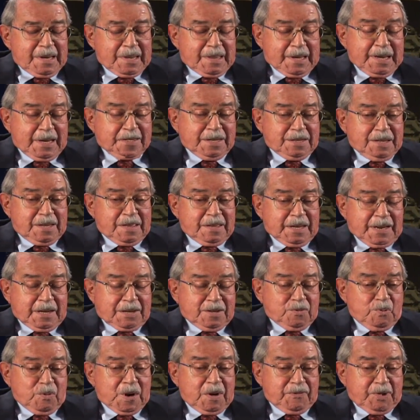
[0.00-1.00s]
that's
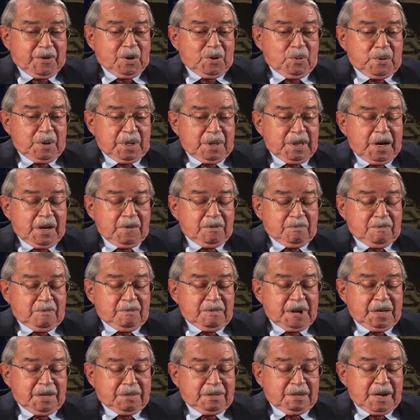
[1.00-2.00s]
that's rough going. That
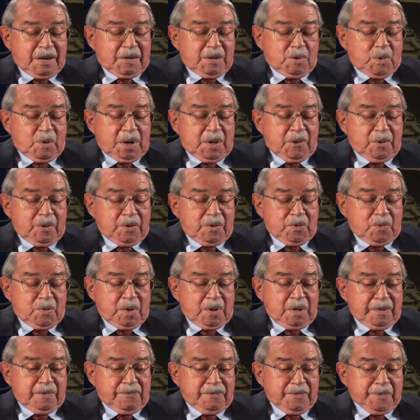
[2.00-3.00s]
that kind of weather is
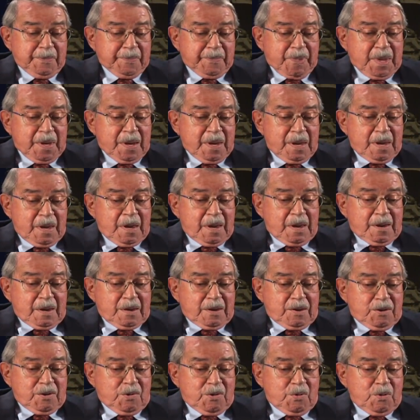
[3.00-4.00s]
rough.
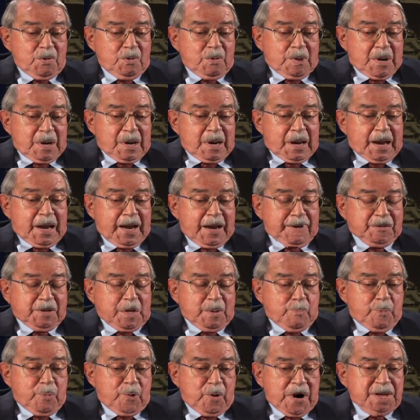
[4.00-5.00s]
You have
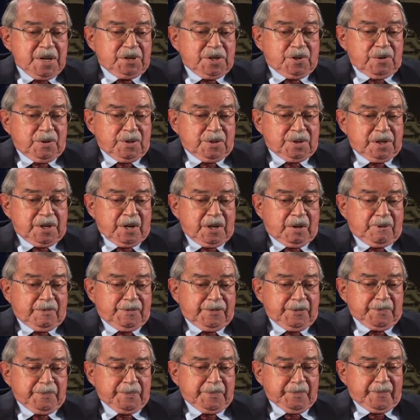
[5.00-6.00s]
to brace
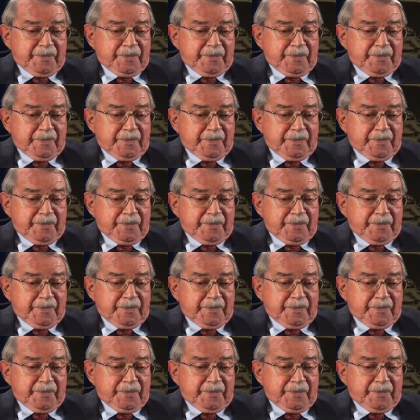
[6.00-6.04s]
yourself